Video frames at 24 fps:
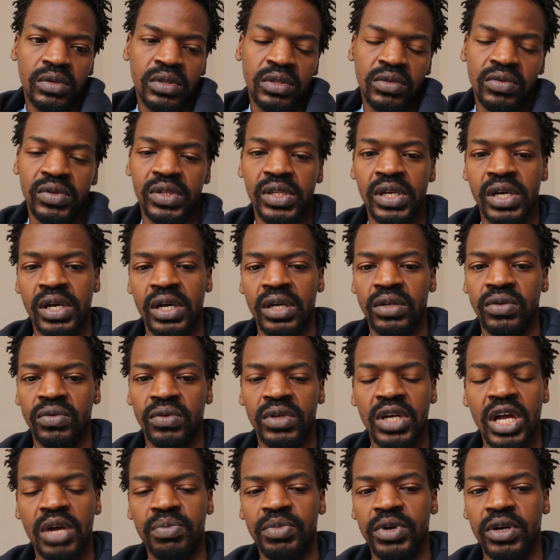It's really hard to
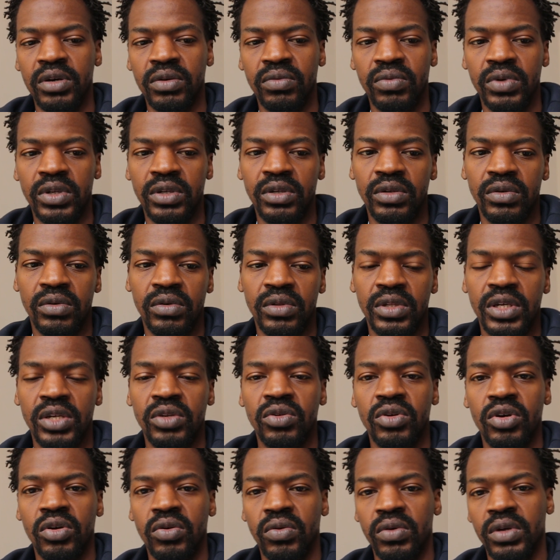come out when you know that
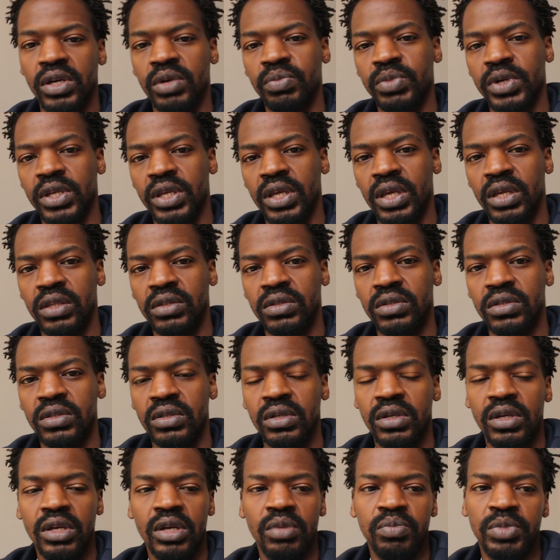you're going up
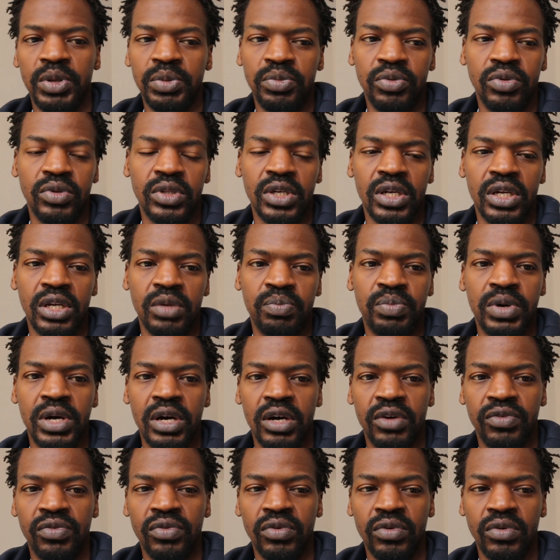against people that are
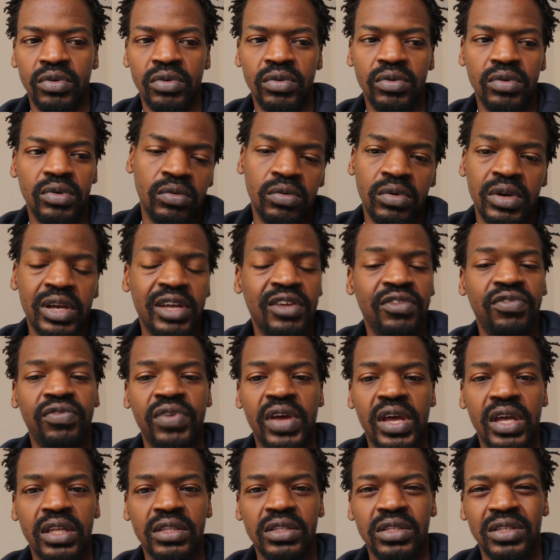powerful, who have
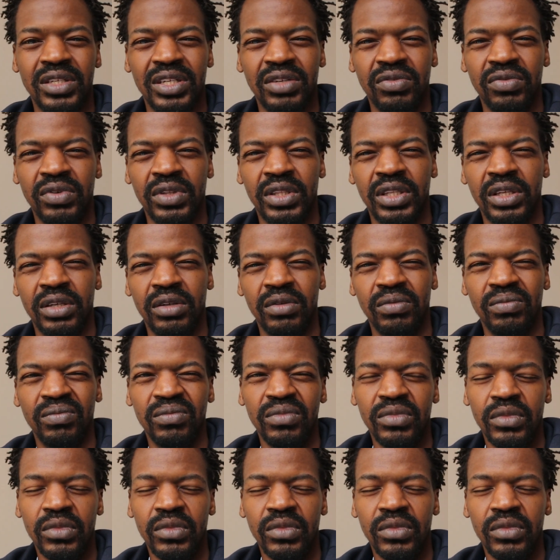fans and everything.